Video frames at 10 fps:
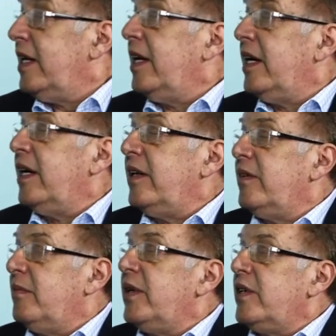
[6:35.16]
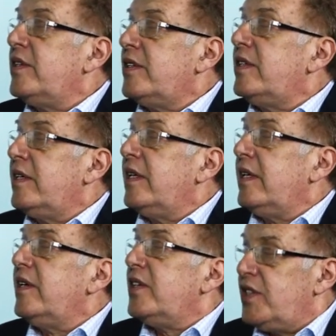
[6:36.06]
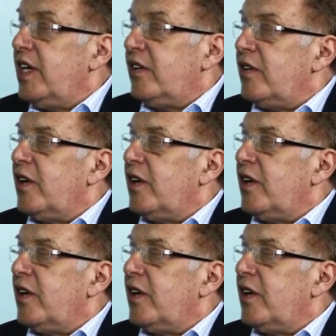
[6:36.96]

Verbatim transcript: And, but just uh, stick to